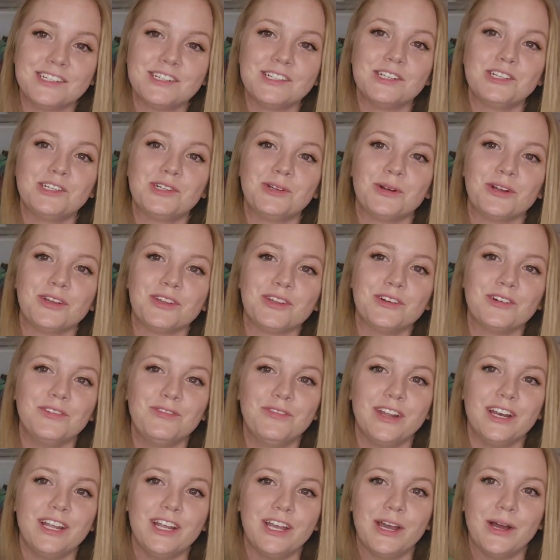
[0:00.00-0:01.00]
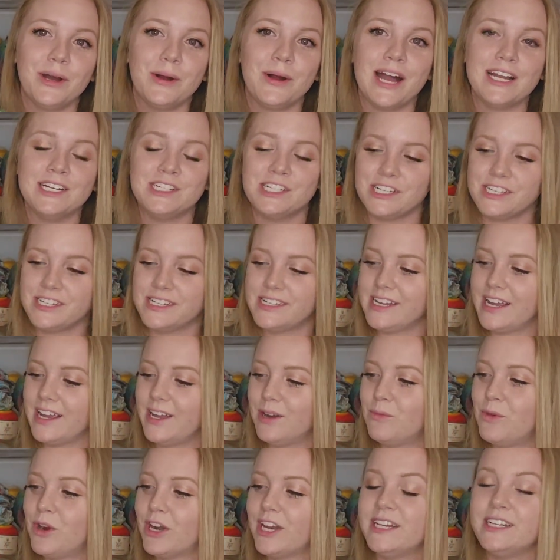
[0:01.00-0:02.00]
Just a short little video. I just
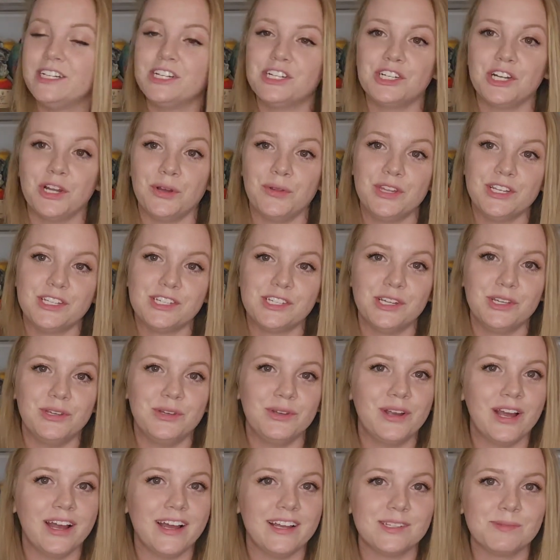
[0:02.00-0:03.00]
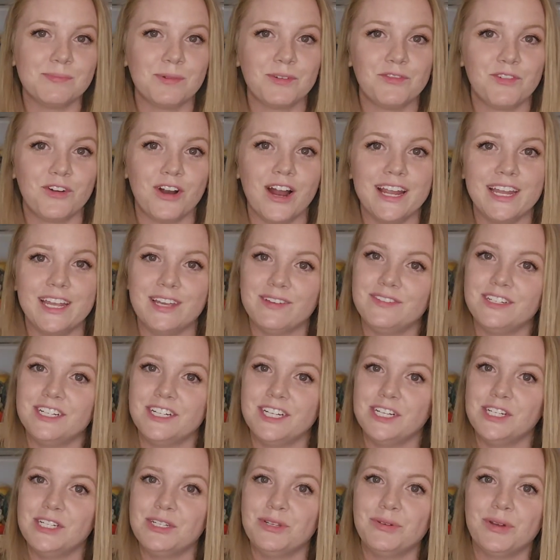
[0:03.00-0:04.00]
wanted to show this to you guys before I
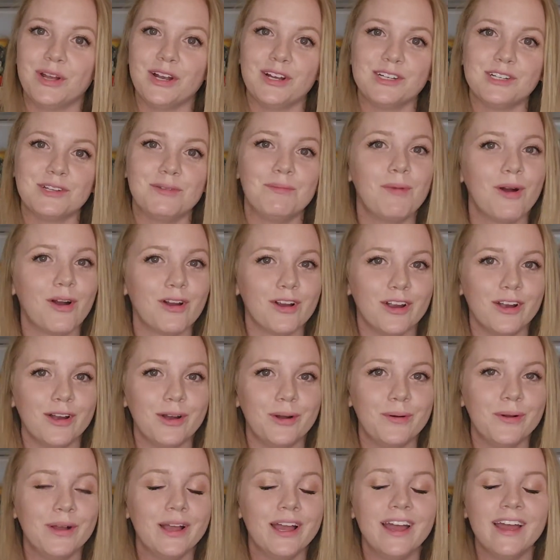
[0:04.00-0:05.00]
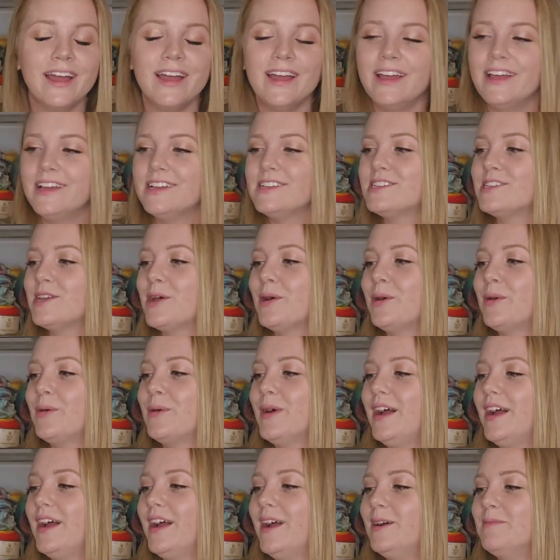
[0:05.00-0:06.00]
gifted it to her tomorrow.
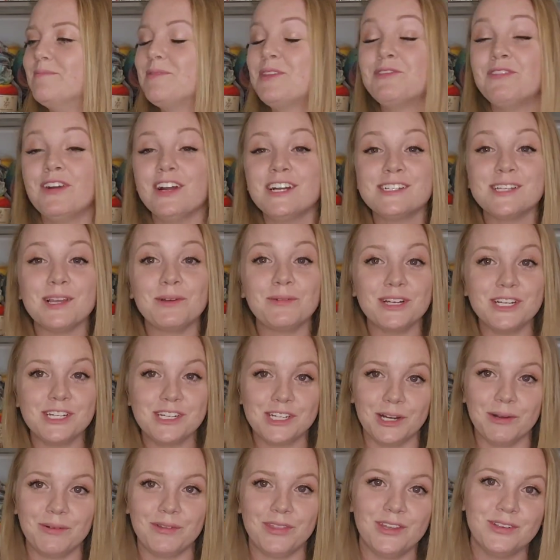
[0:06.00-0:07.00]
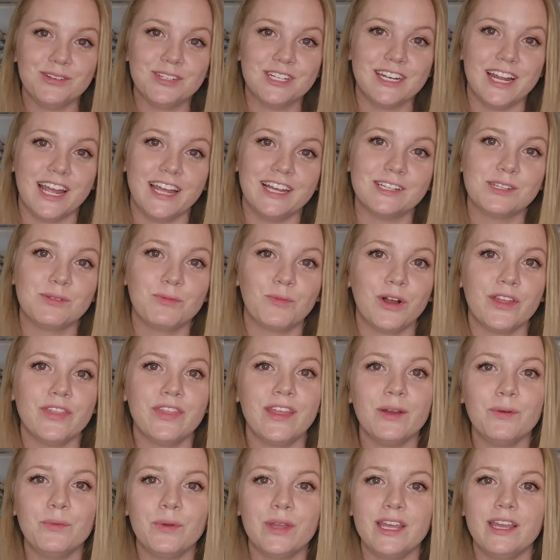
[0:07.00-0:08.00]
So the verse I want to share with you today is
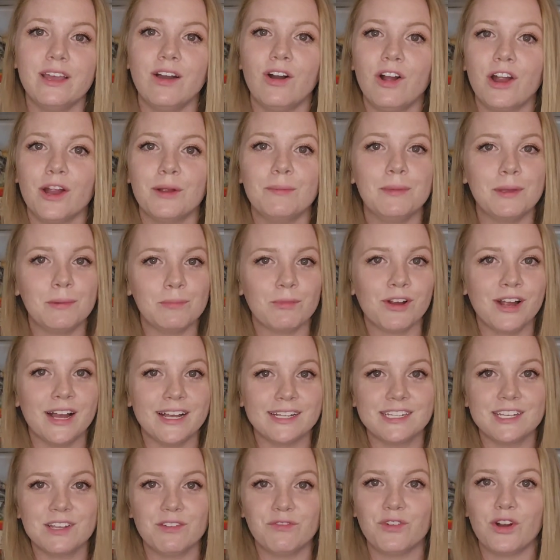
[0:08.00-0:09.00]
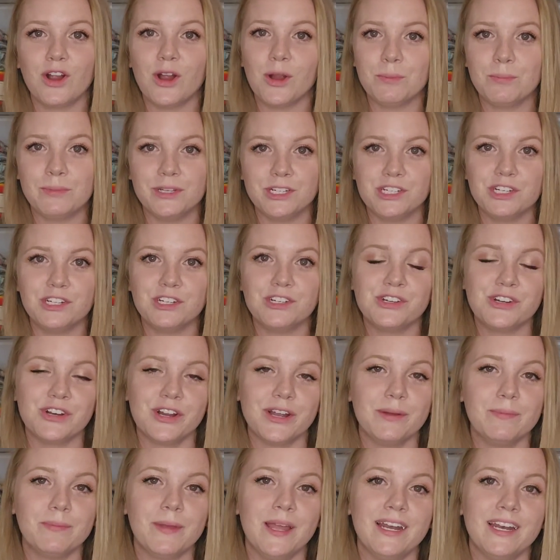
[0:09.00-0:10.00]
one that we are memorizing for our mission
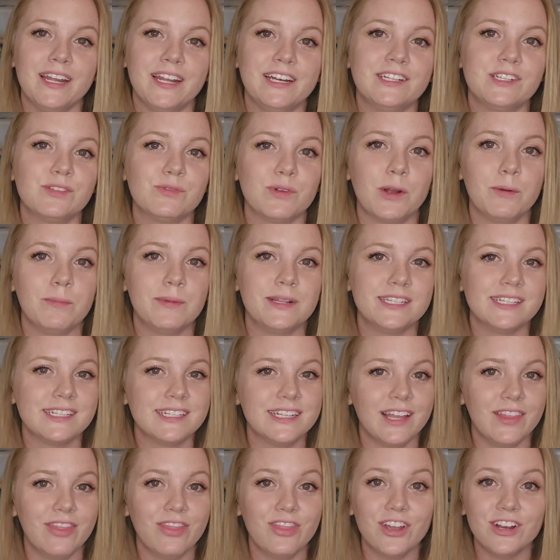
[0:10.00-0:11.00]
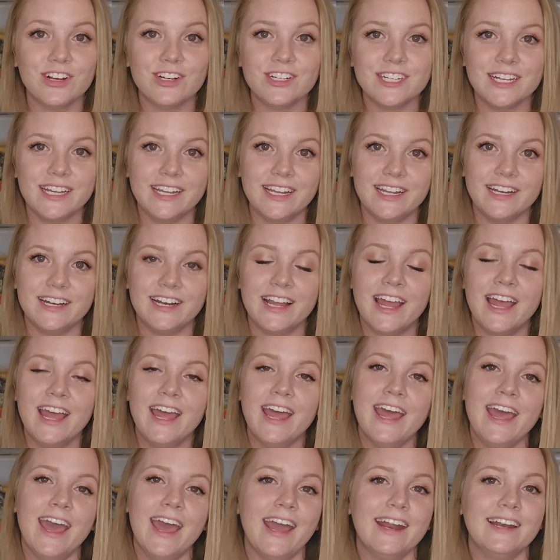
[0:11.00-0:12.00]
trip, and it is Romans 10:13,
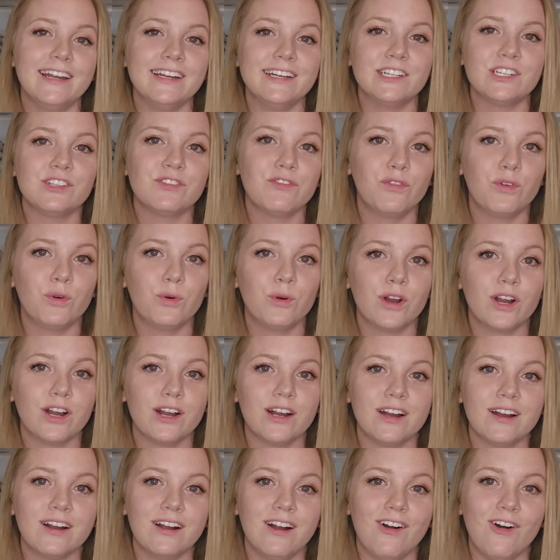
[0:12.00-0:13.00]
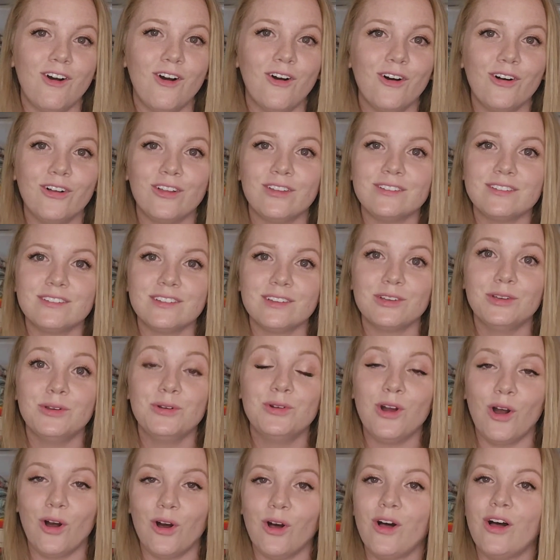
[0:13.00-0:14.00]
and it is for all
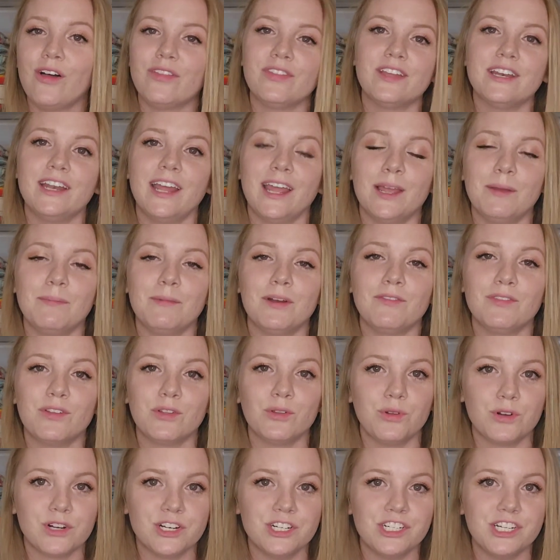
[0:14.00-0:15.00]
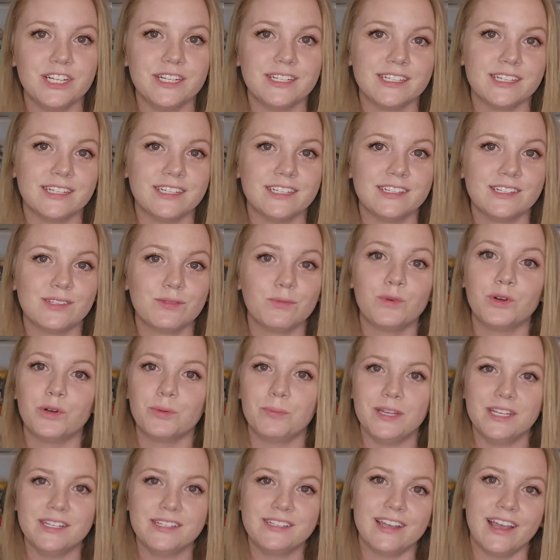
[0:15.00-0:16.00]
who call on the name of the Lord Jesus
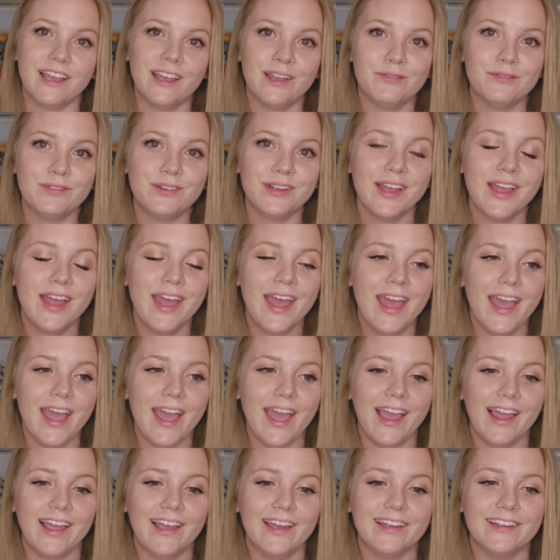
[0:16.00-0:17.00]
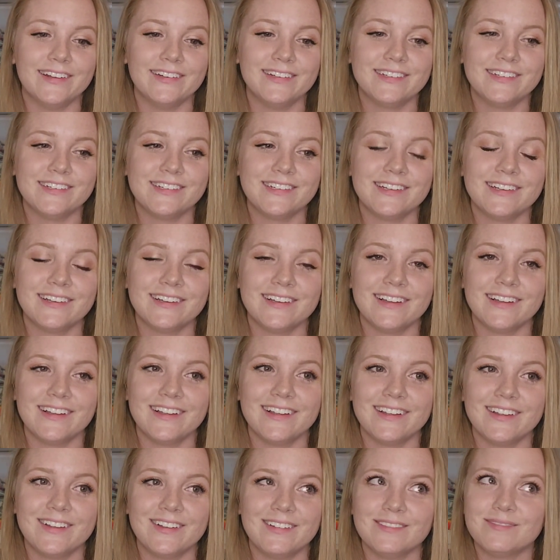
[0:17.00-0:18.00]
will be saved. And
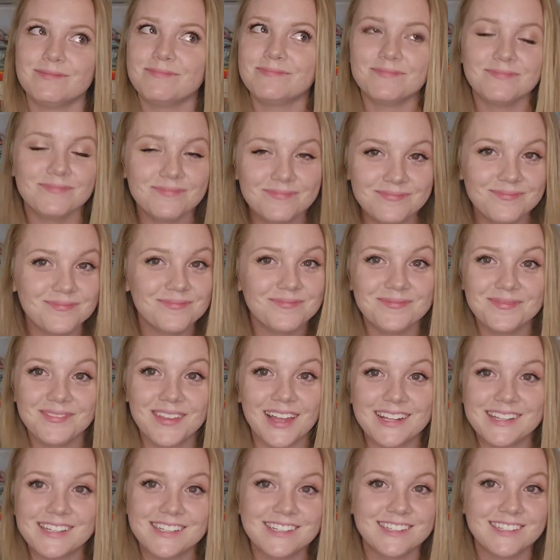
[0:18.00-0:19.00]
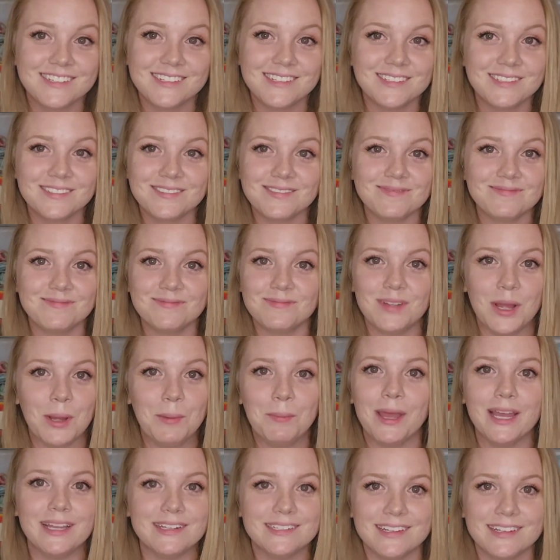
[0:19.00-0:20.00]
that's
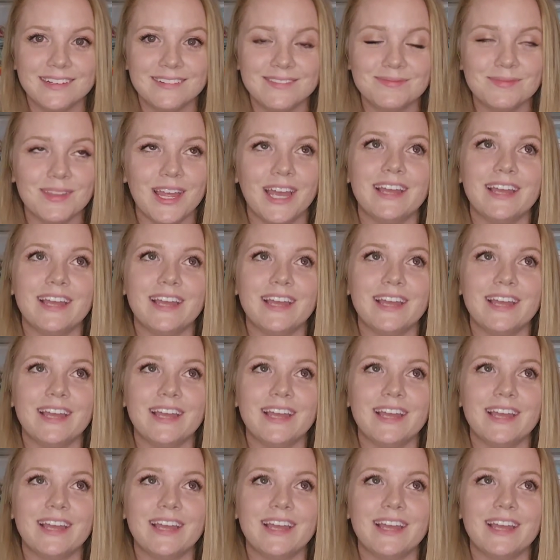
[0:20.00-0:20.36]
amazing.